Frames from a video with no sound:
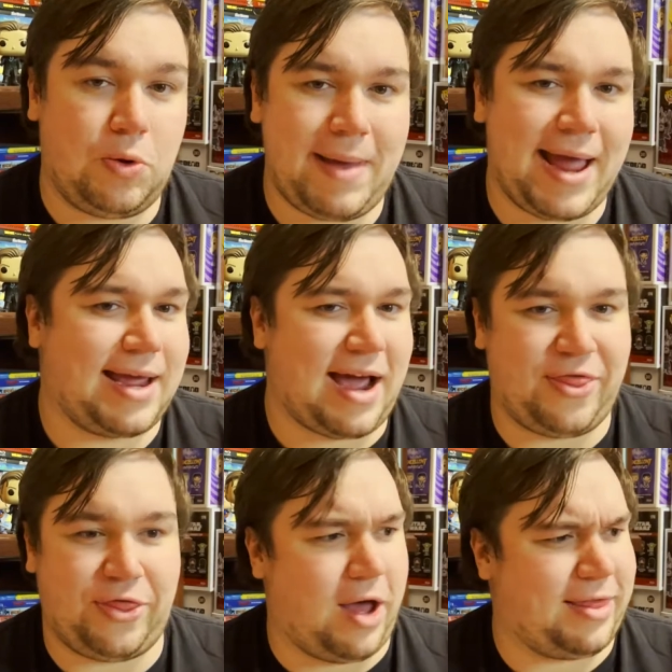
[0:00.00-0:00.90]
mech. I
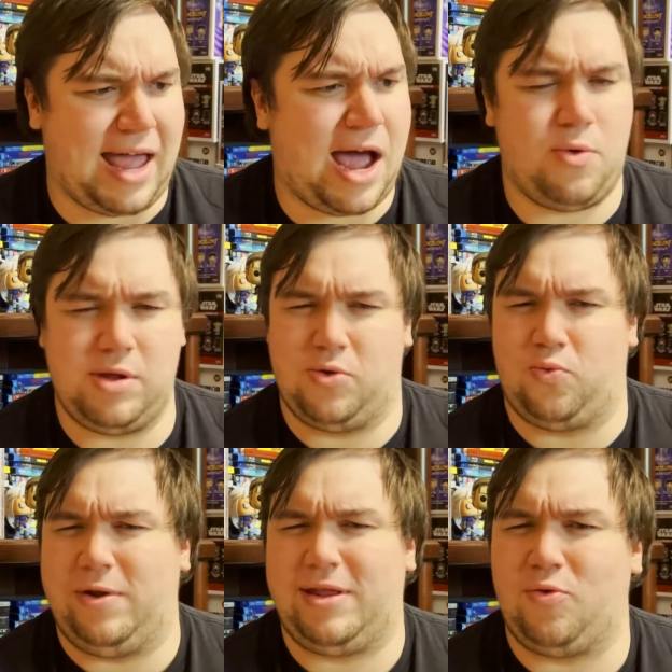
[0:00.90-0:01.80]
thought that was a
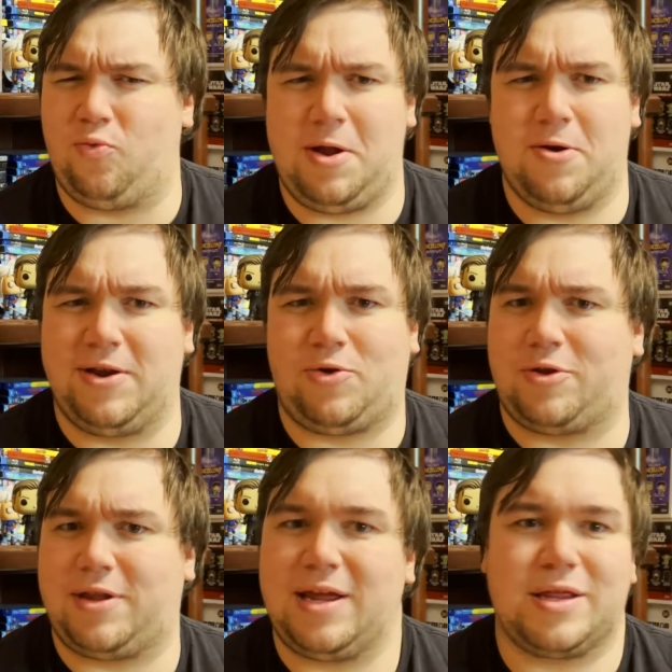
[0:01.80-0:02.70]
really weird,
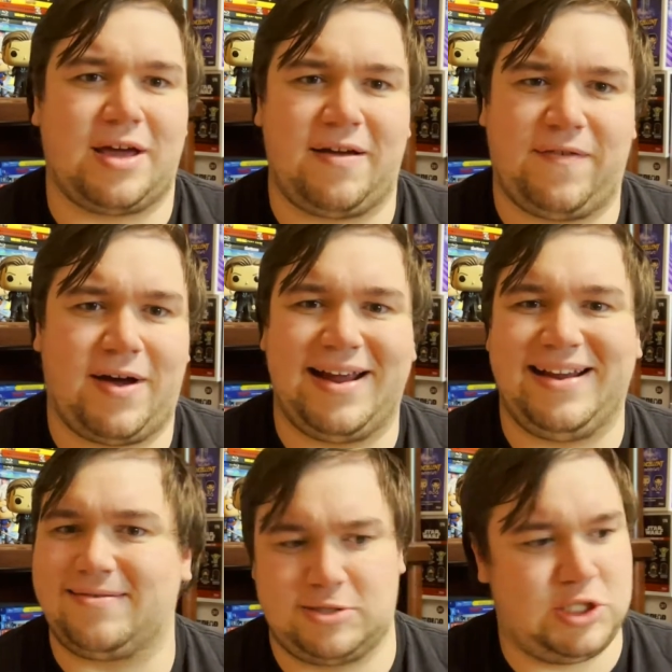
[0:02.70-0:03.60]
interesting
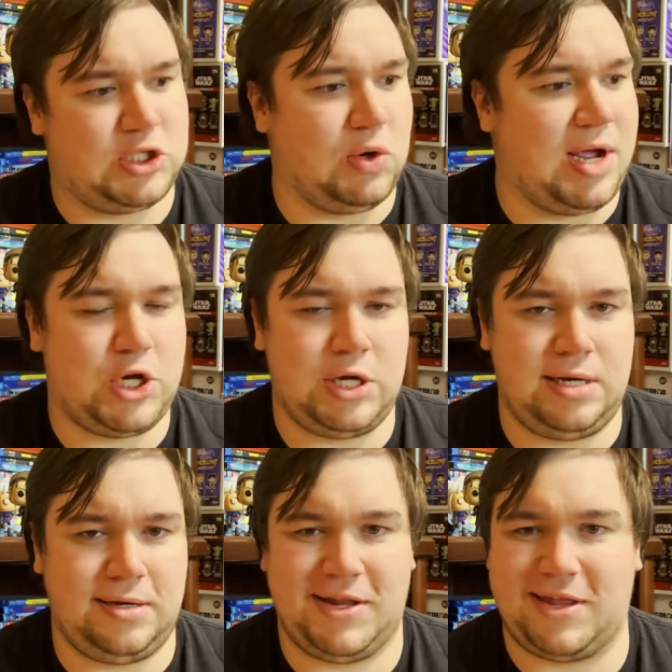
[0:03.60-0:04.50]
sci-fi
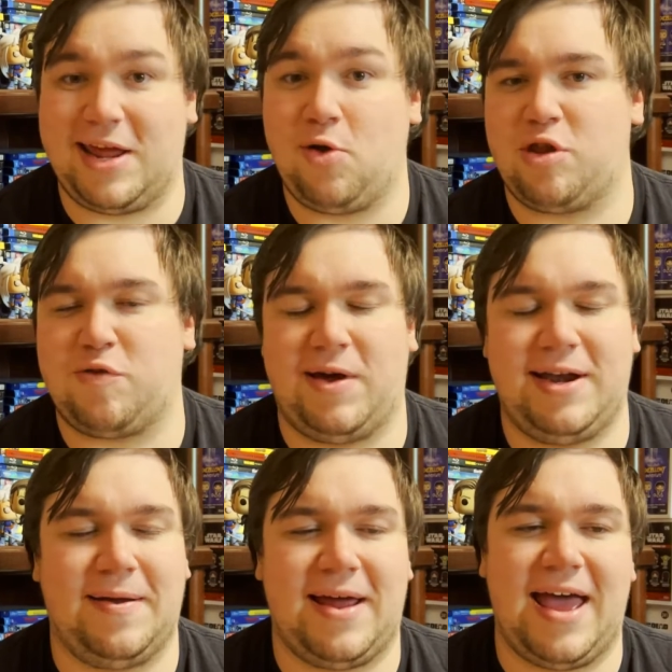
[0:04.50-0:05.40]
situation. He was
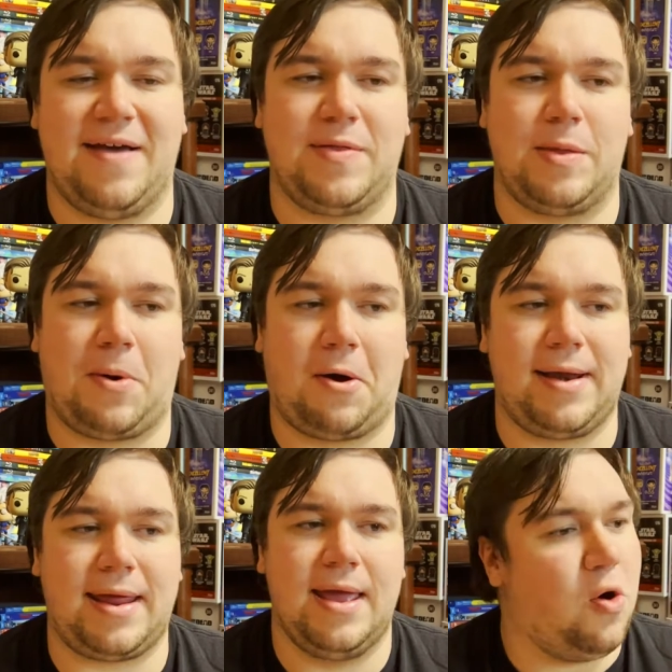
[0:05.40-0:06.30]
fun to have in the
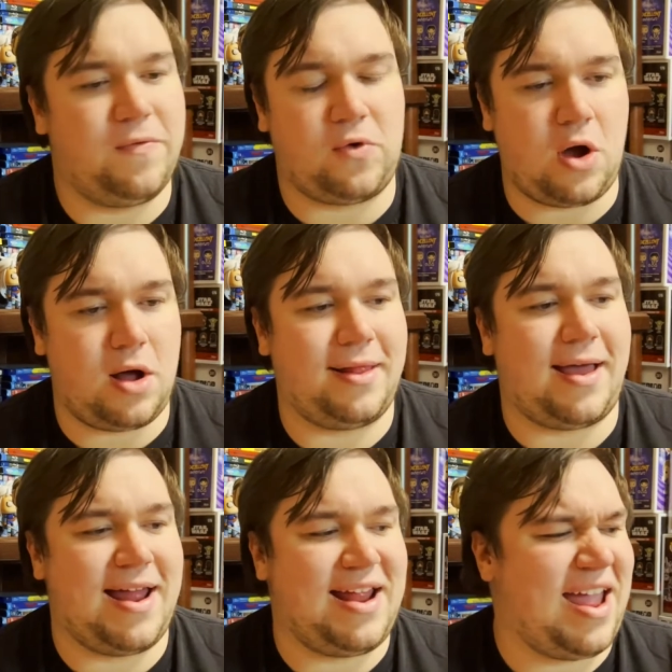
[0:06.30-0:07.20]
party. Overall,
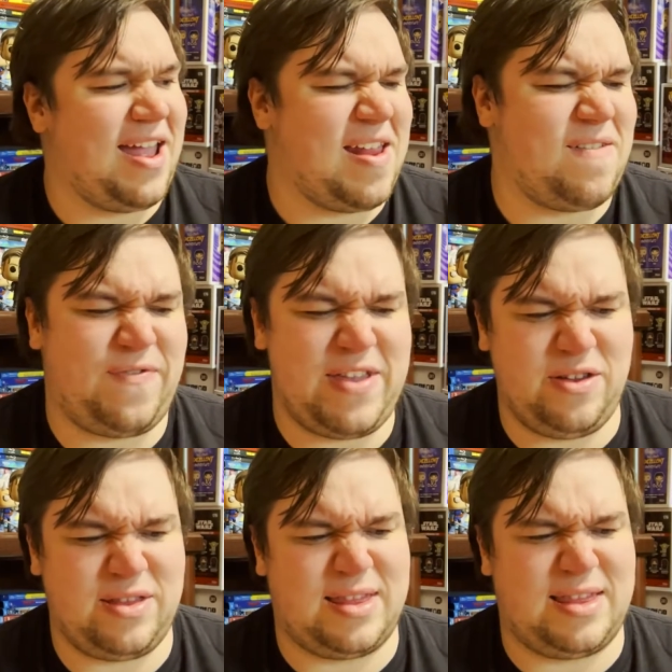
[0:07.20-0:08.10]
it
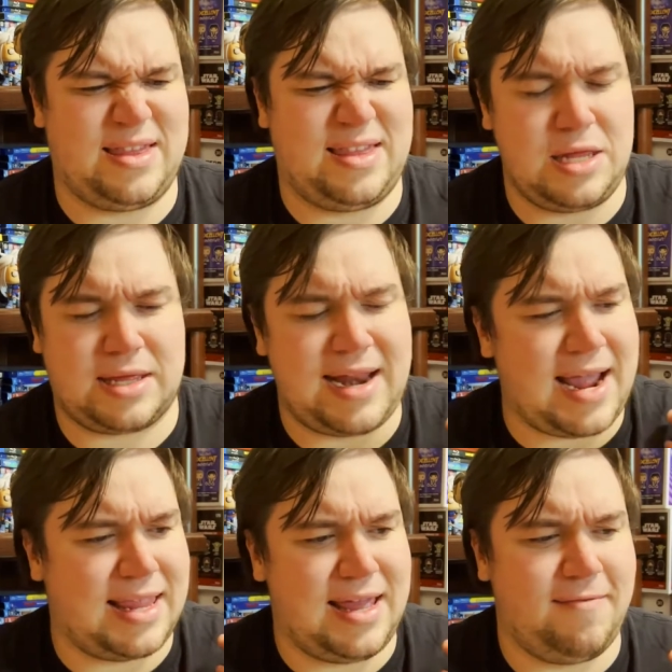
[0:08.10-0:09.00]
feels
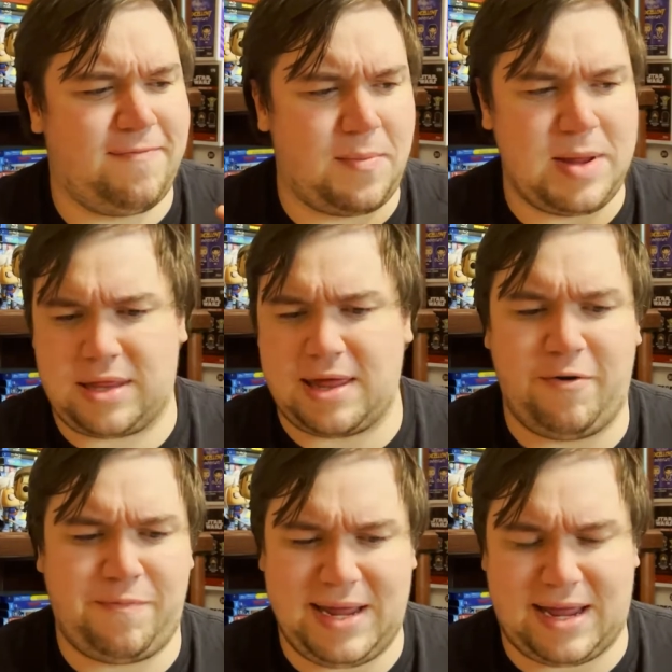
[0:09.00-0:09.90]
disconnected from
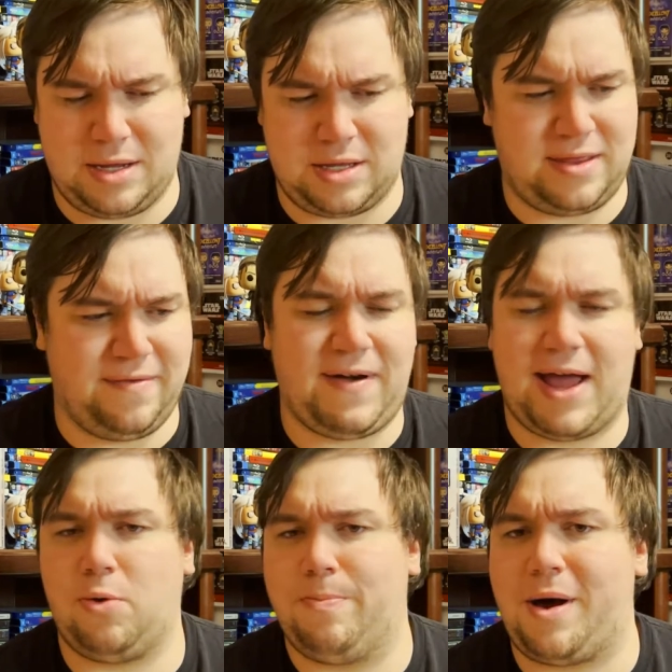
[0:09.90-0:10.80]
itself because the
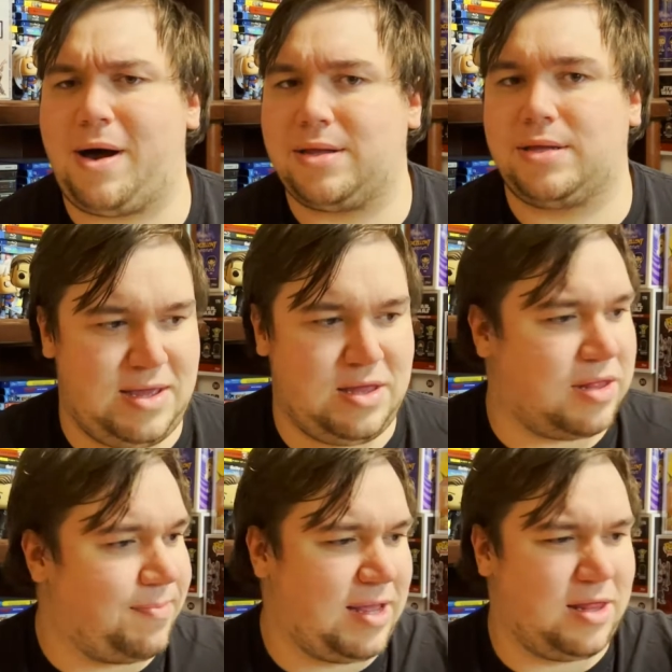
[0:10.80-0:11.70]
final boss is
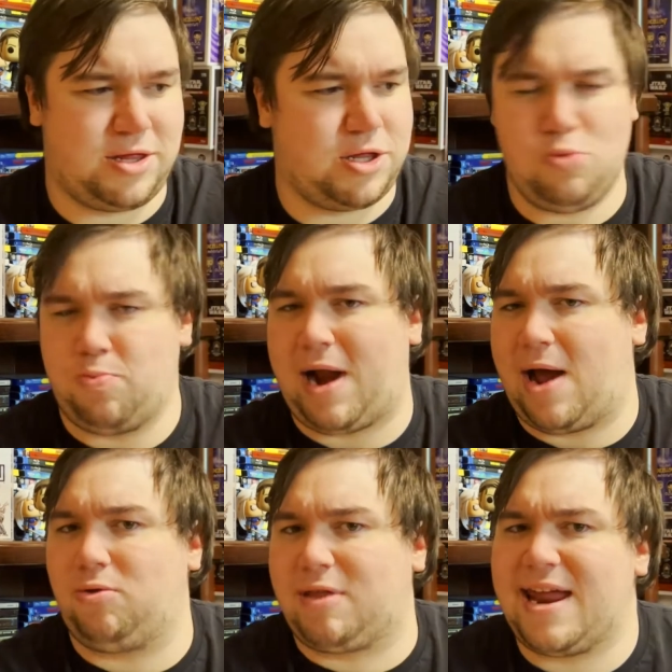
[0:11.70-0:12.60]
something super
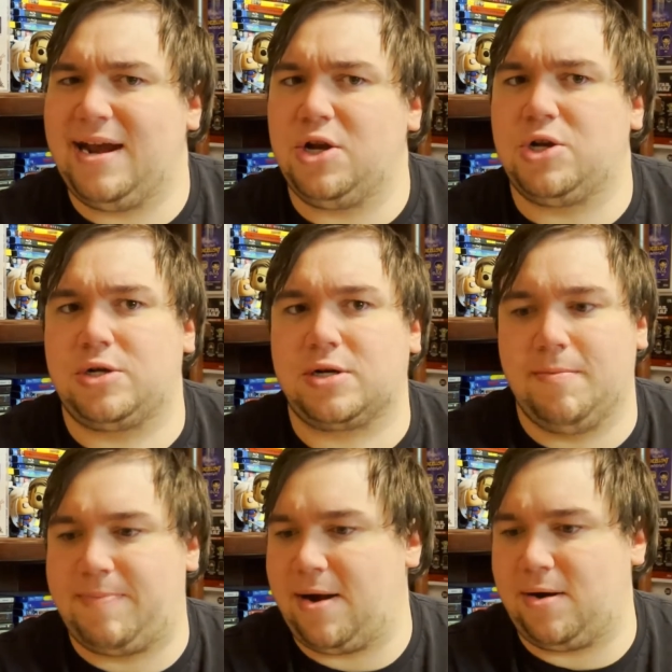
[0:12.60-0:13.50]
outlandish
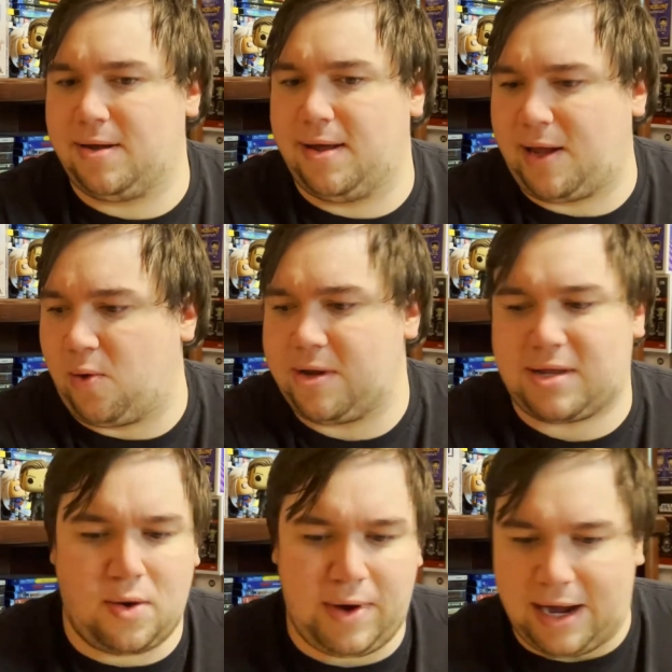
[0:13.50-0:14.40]
compared to like what's
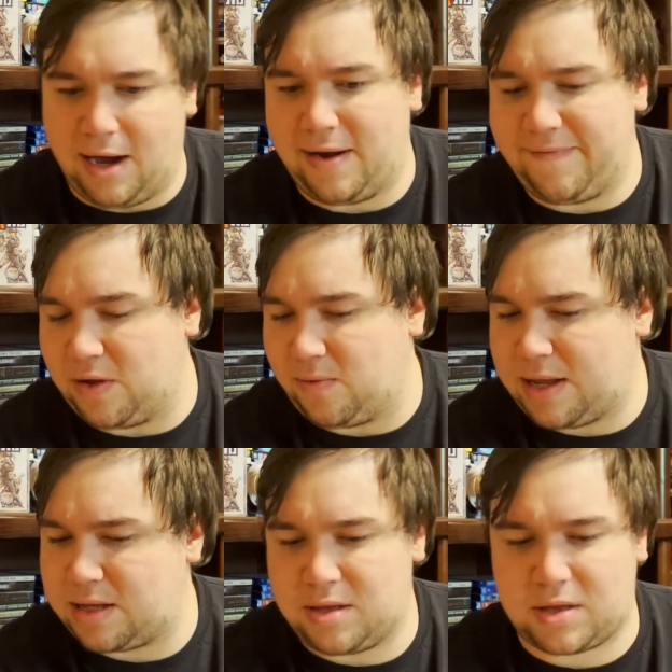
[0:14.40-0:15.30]
going on for the
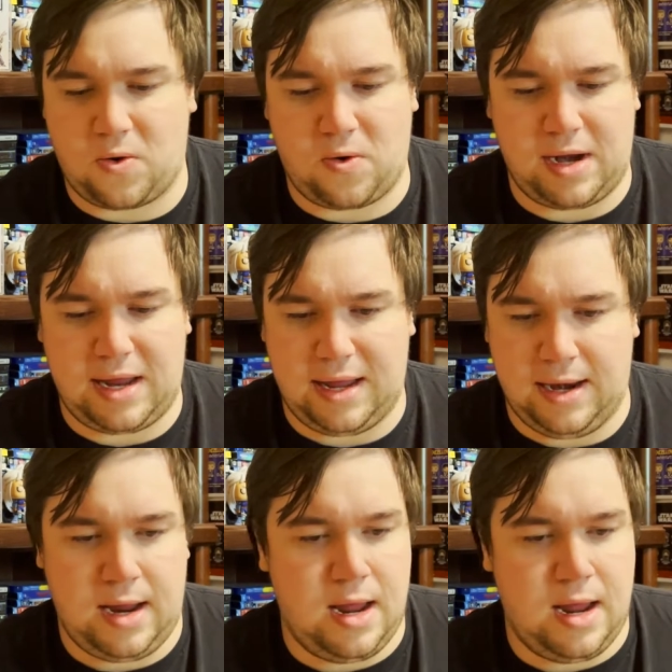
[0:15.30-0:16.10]
rest of the story.